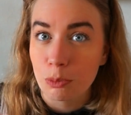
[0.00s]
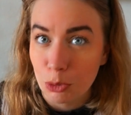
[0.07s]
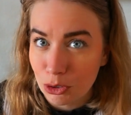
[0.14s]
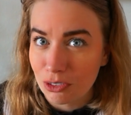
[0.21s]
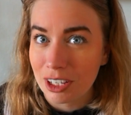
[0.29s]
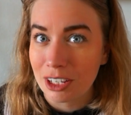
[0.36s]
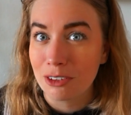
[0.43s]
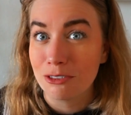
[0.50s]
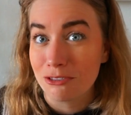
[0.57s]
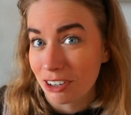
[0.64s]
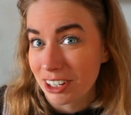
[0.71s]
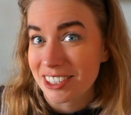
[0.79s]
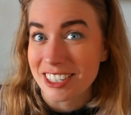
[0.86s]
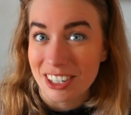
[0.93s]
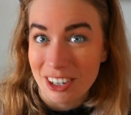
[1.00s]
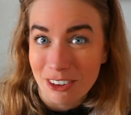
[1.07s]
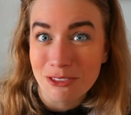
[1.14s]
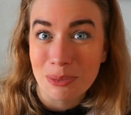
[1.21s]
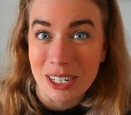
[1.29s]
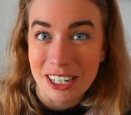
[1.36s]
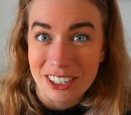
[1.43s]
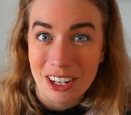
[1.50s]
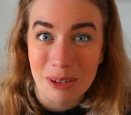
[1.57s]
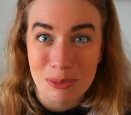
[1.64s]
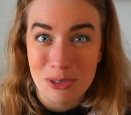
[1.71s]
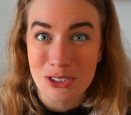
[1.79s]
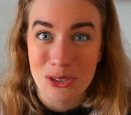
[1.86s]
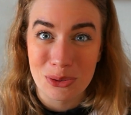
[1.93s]
moving fast enough when it
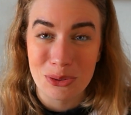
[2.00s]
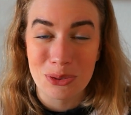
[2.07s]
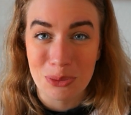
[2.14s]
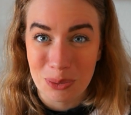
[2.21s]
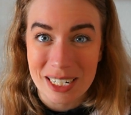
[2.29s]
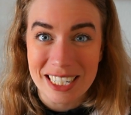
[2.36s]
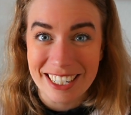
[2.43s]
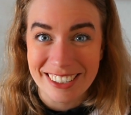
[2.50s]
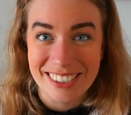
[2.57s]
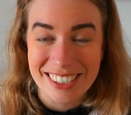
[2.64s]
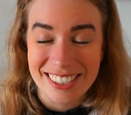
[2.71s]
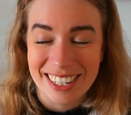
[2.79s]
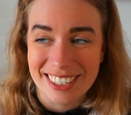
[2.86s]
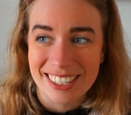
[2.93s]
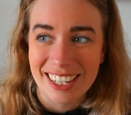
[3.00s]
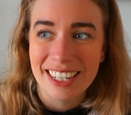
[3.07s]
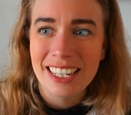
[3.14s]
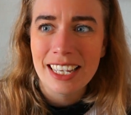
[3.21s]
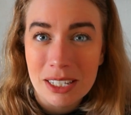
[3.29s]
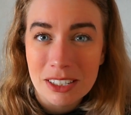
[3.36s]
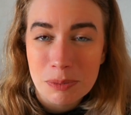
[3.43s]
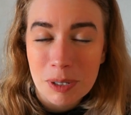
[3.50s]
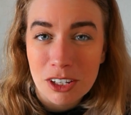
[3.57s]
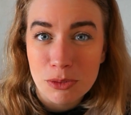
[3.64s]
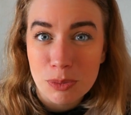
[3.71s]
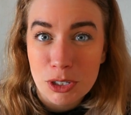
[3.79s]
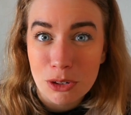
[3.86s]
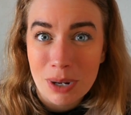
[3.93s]
comes to the wind energy sector is
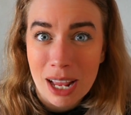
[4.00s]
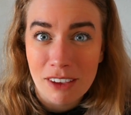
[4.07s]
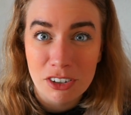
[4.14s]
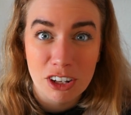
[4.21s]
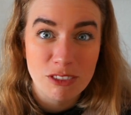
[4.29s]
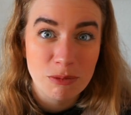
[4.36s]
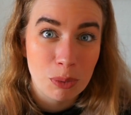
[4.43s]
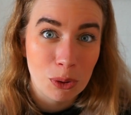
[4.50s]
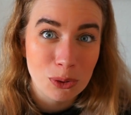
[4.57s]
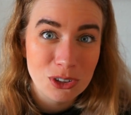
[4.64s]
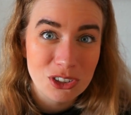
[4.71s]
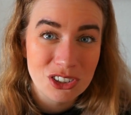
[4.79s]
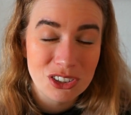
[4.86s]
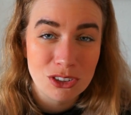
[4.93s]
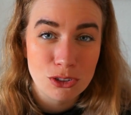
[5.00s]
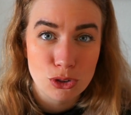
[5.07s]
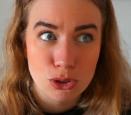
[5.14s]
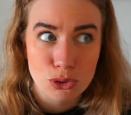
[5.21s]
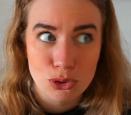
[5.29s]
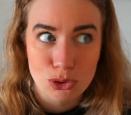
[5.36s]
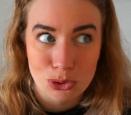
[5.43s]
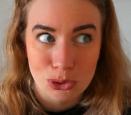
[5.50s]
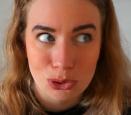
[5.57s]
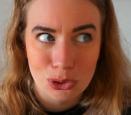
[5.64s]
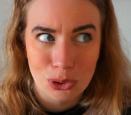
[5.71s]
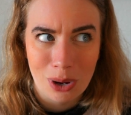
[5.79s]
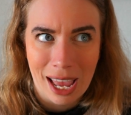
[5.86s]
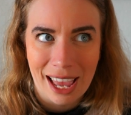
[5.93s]
because we don't have enough ports to
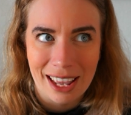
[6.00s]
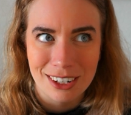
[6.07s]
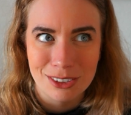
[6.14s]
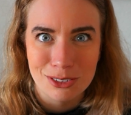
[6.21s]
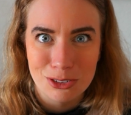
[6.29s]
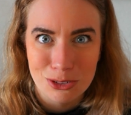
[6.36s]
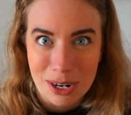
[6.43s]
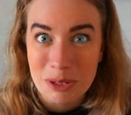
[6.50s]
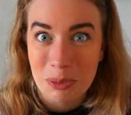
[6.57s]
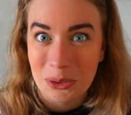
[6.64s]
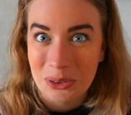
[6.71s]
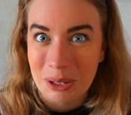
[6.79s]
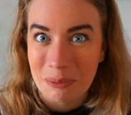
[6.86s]
store and transport